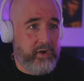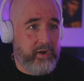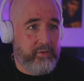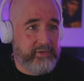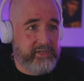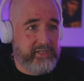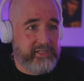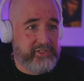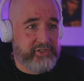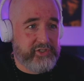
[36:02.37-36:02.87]
why
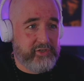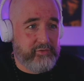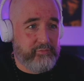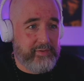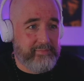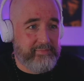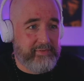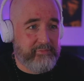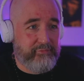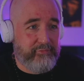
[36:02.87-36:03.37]
were these two
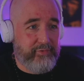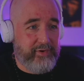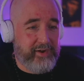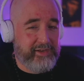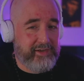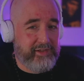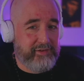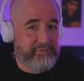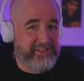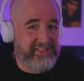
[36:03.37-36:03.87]
women
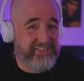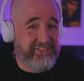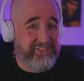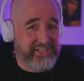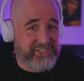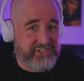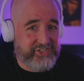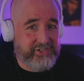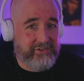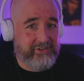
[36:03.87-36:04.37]
fighting over
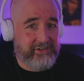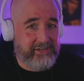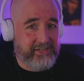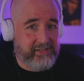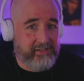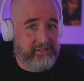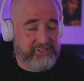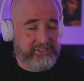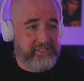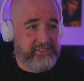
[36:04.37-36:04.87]
this
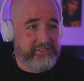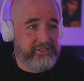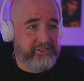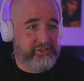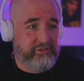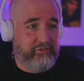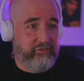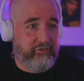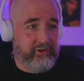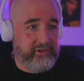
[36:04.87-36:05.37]
guy?
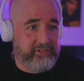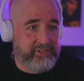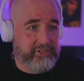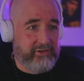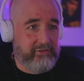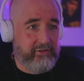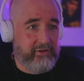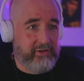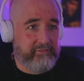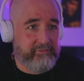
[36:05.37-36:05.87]
Jesus Christ,
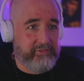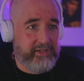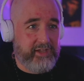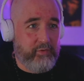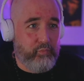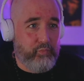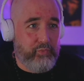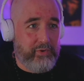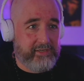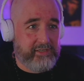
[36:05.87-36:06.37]
I can't even
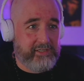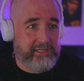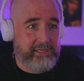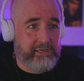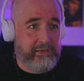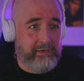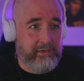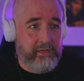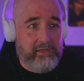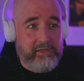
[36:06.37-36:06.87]
get one
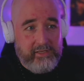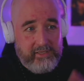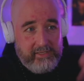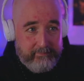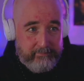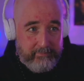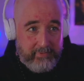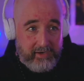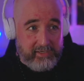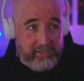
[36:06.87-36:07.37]
gal,
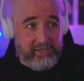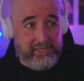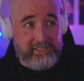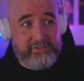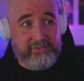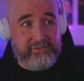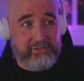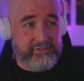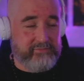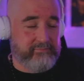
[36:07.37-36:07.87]
and my
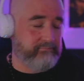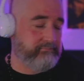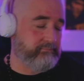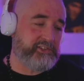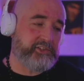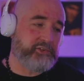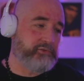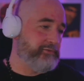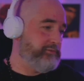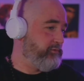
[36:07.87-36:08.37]
guy's got.
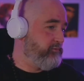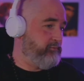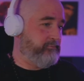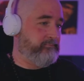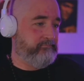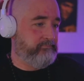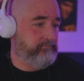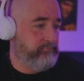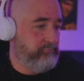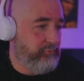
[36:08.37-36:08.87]

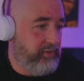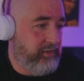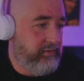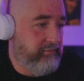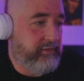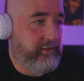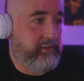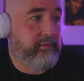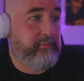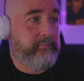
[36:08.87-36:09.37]

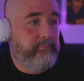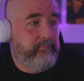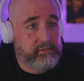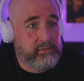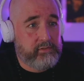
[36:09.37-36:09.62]
whatever.